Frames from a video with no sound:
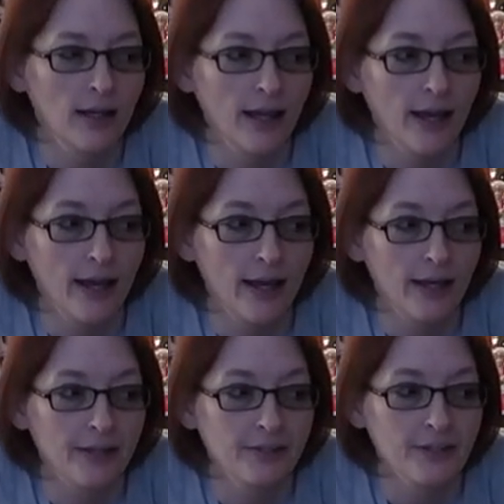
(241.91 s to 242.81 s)

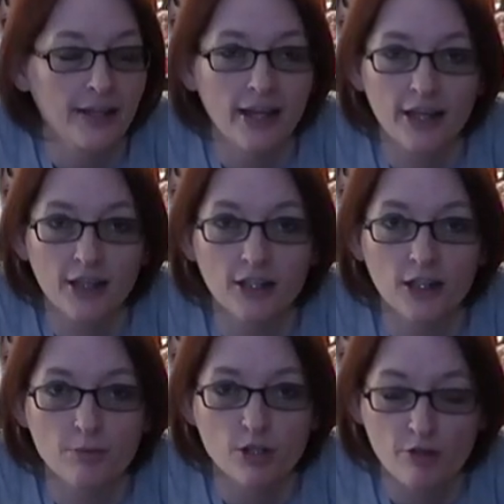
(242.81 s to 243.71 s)
And I can't
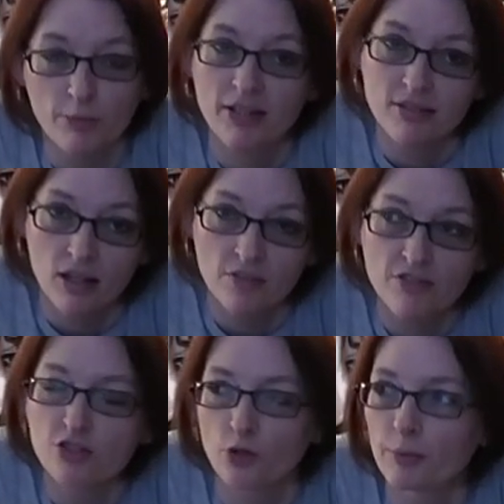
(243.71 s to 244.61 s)
keep starving myself,
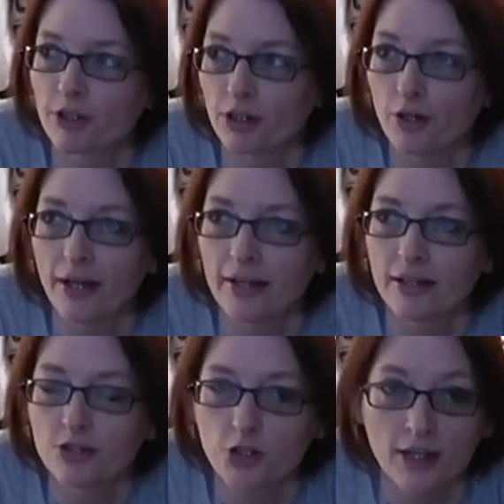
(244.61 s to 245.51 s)
so I'm gonna go ahead
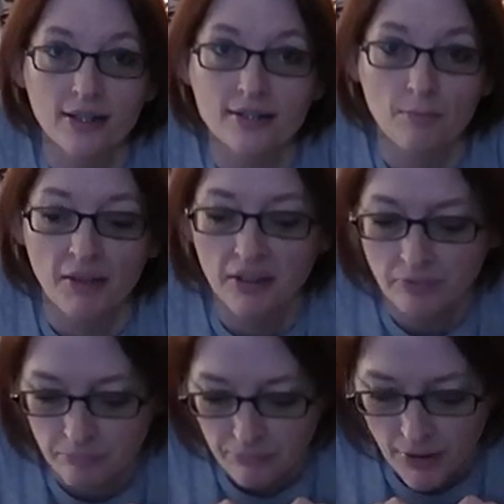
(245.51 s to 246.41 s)
and try to eat something,